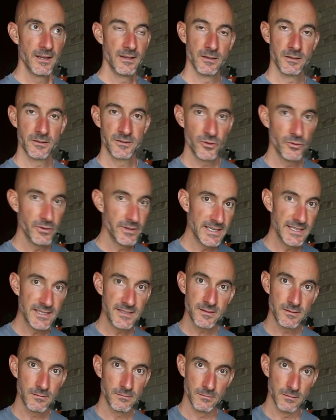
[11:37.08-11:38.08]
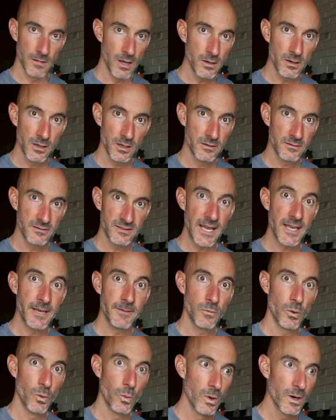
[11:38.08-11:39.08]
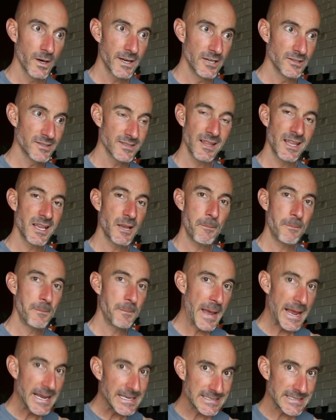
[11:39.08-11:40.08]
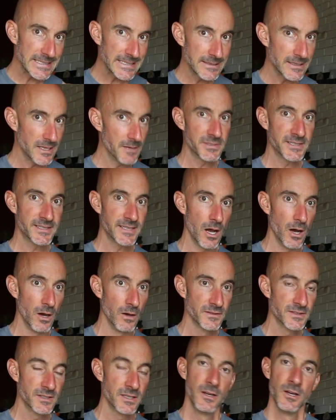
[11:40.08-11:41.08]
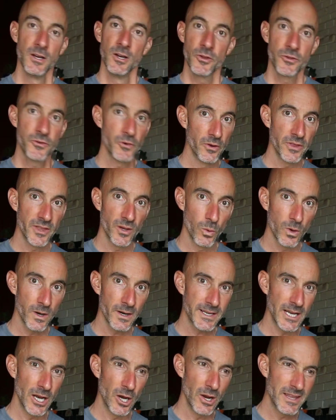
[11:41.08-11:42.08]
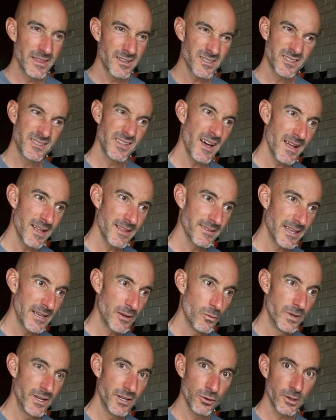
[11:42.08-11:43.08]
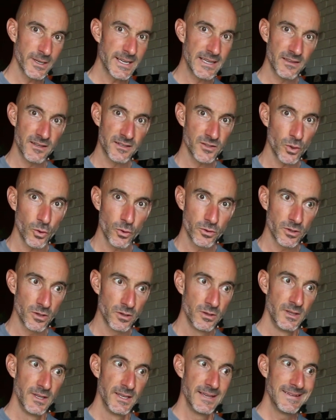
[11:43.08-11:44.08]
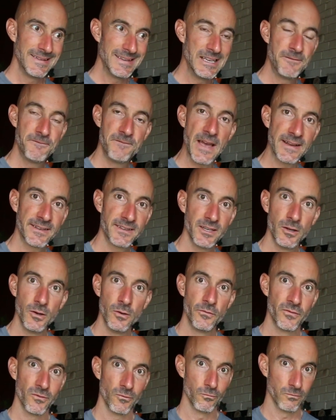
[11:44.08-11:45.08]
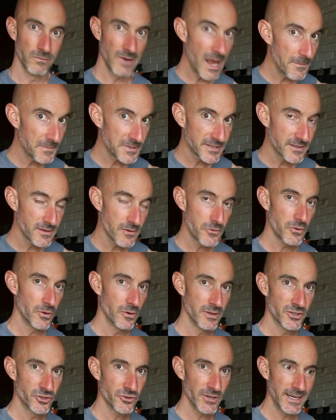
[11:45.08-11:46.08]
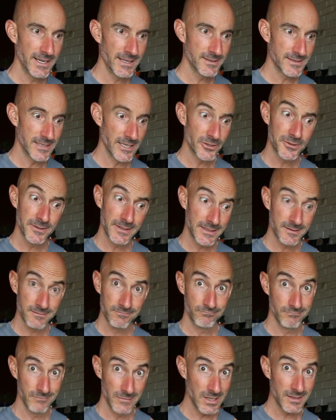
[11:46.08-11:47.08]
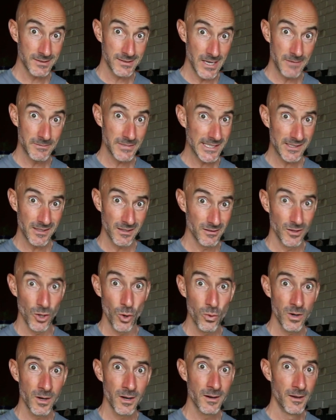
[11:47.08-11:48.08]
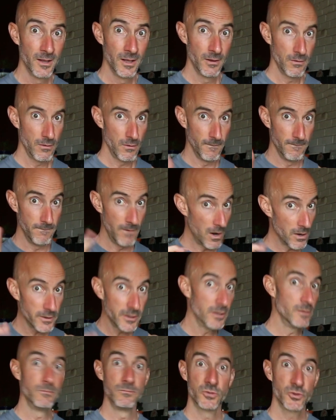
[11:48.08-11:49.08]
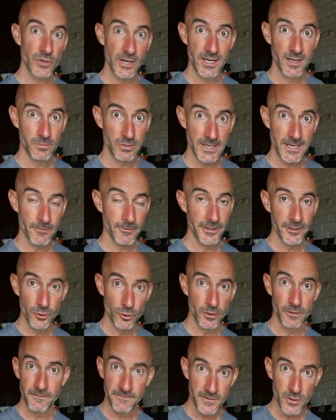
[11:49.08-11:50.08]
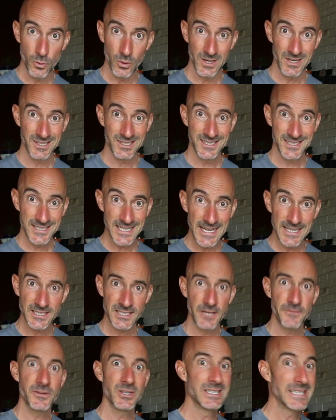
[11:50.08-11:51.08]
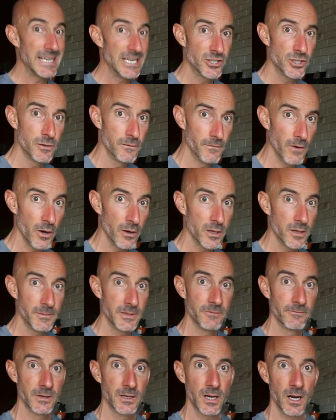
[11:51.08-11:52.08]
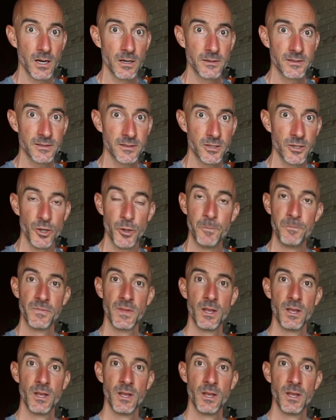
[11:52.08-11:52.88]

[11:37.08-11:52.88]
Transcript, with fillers: and they're doing these longer type workouts. They're like pacing themselves throughout the workout, and there's not like, when you look at the total effective reps throughout the training session, like a lot of times like the lower volume training plan where you're doing fewer sets, if you're gauging volume in regards to